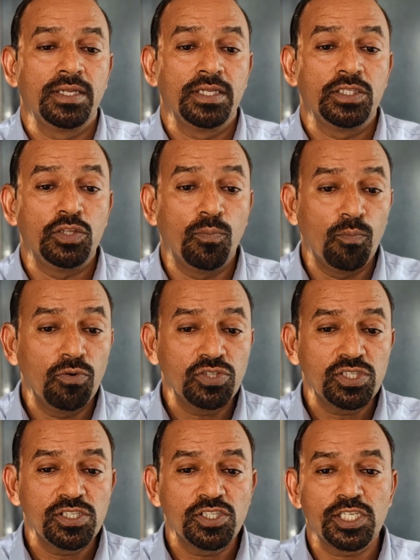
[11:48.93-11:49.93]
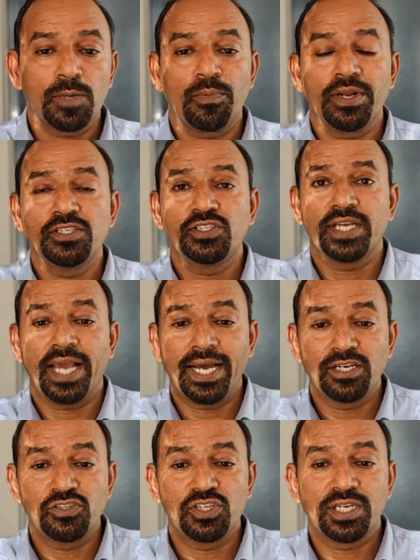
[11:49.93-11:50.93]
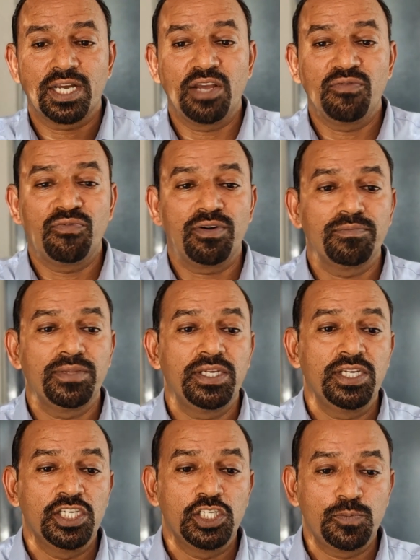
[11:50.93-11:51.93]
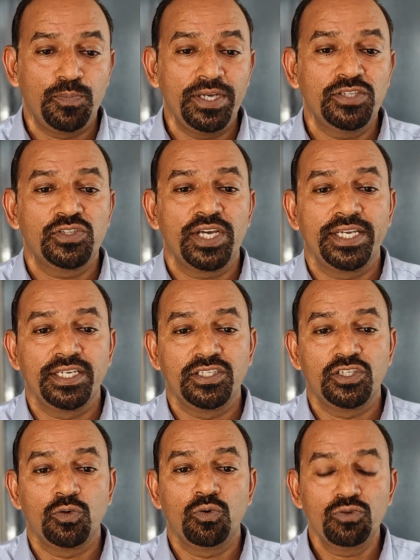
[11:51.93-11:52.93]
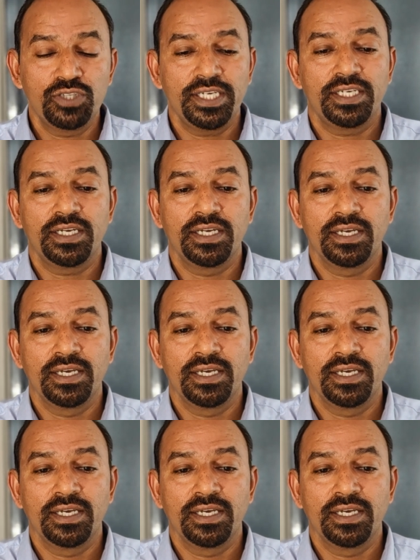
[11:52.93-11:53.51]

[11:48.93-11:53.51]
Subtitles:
The most surprising answer came from the space scientist who said